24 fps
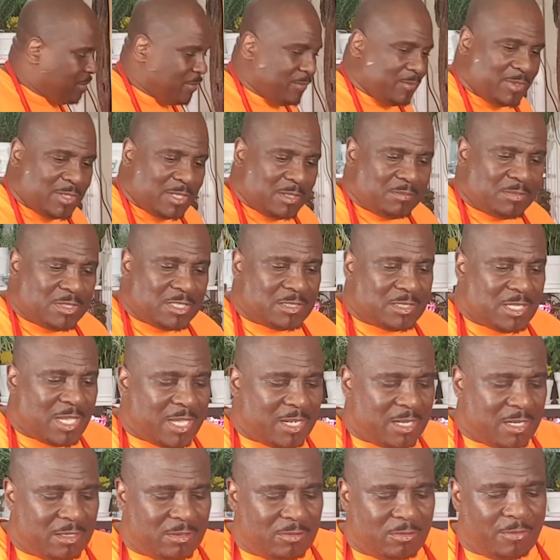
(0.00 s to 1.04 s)
Well, let me just
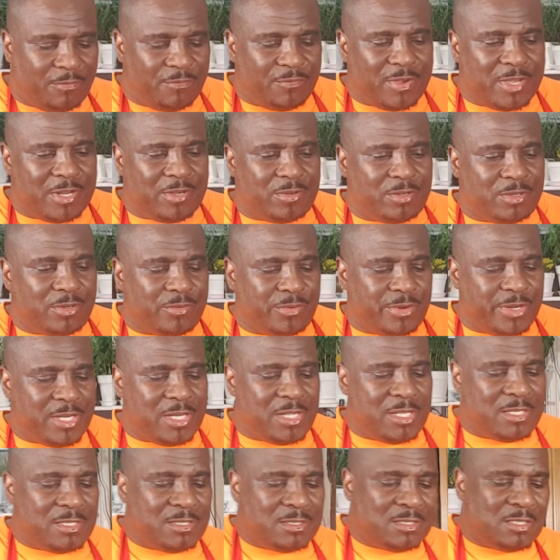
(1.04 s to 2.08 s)
add a little final
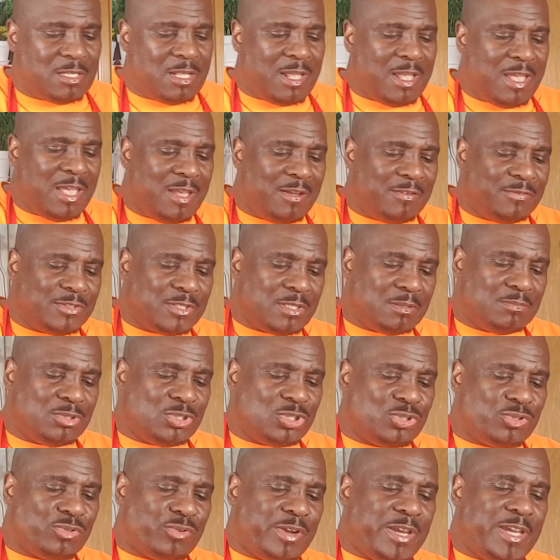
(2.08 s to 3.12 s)
ingredients. I have some
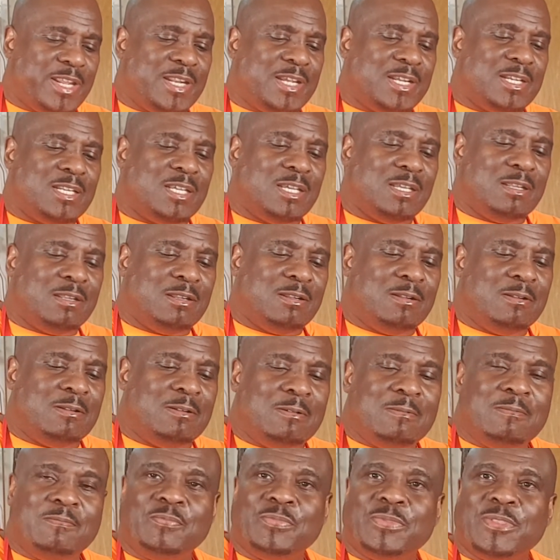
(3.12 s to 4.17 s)
shredded
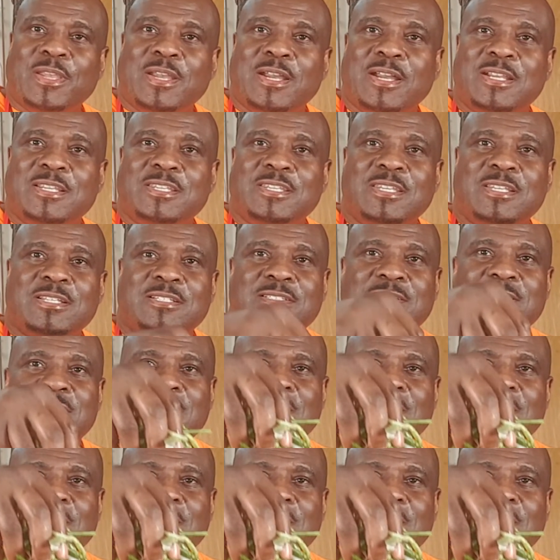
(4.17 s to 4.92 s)
onions